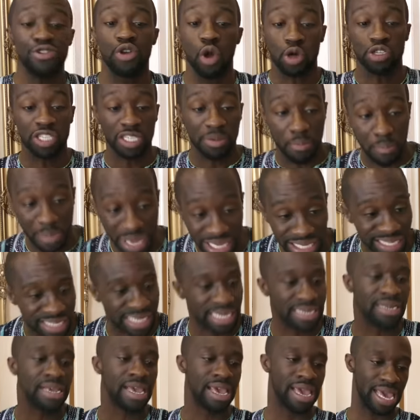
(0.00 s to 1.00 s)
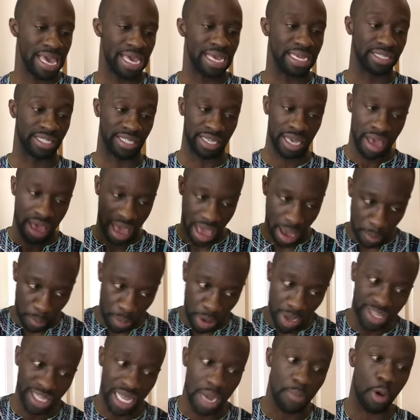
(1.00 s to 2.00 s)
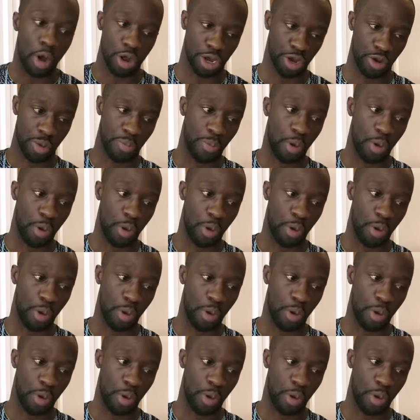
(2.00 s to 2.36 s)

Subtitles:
those missing A's and put them on your